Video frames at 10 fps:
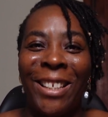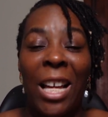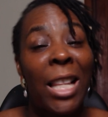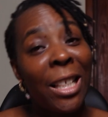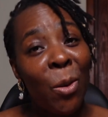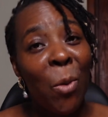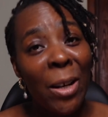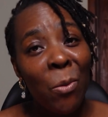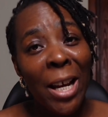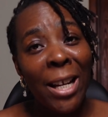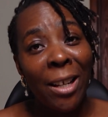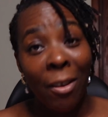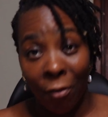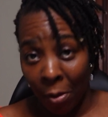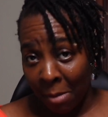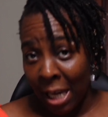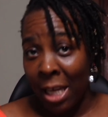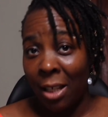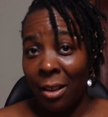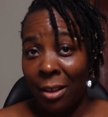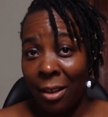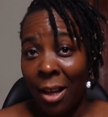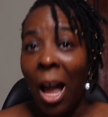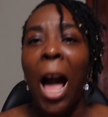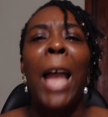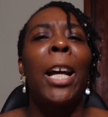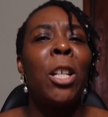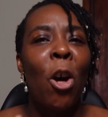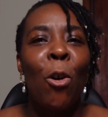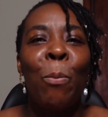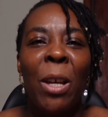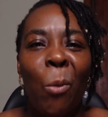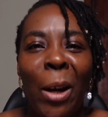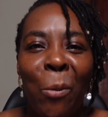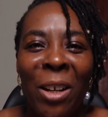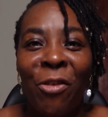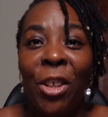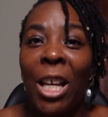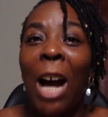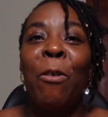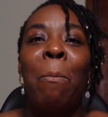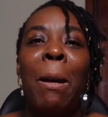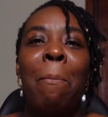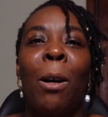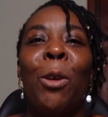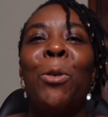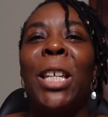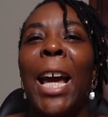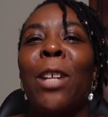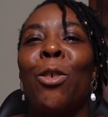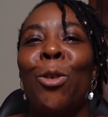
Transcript: And that's a win-win for me. And I know it will be a win-win for the other member who gets